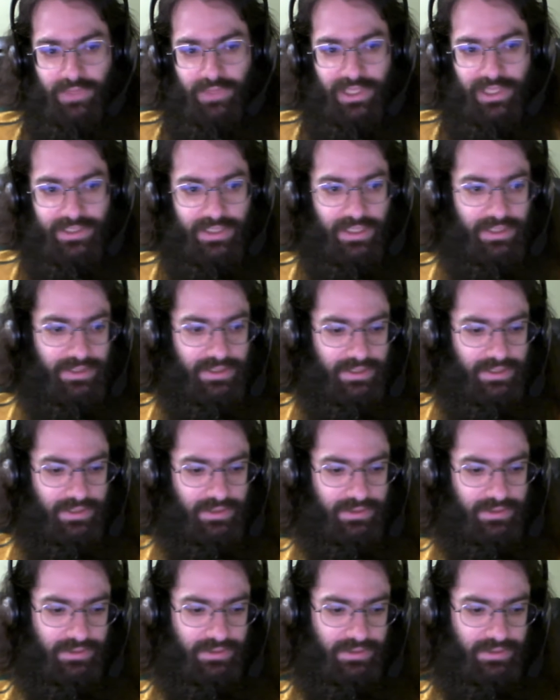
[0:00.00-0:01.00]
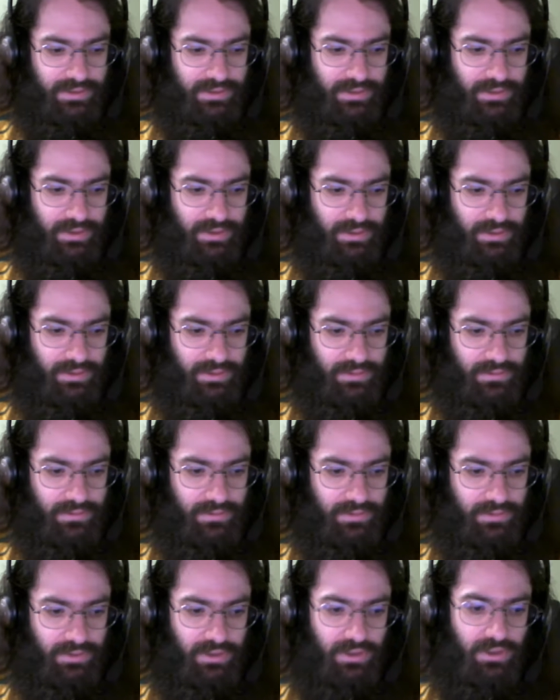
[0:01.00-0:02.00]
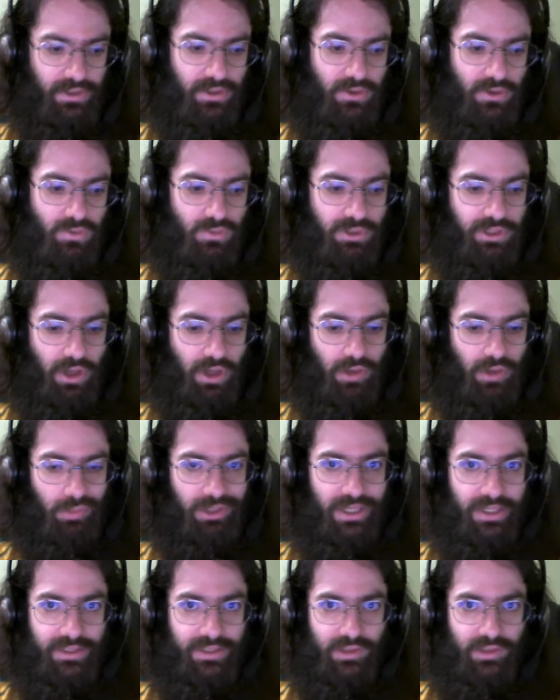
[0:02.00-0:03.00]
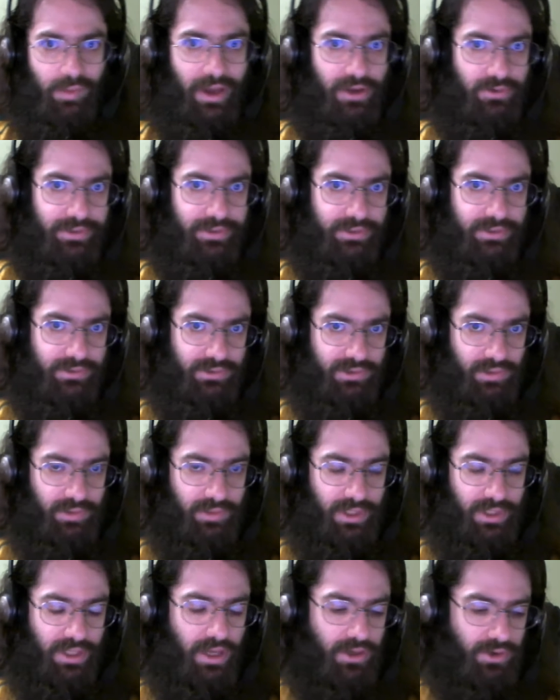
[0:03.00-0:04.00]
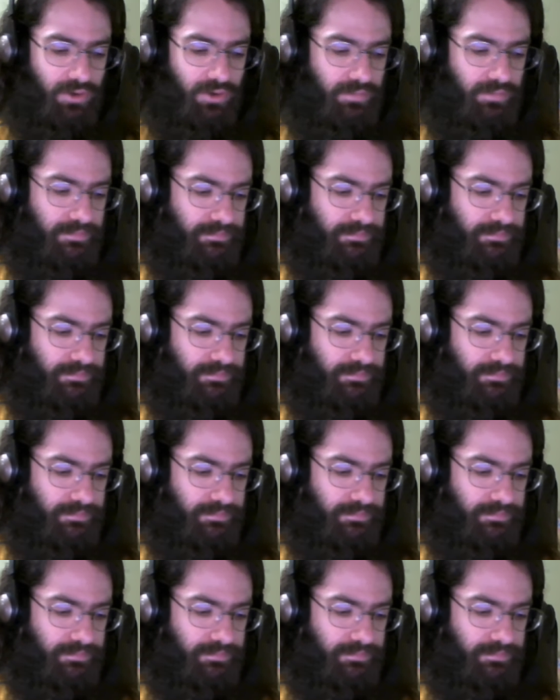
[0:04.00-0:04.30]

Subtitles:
x86 is would not be nice to batteries or something, I don't know.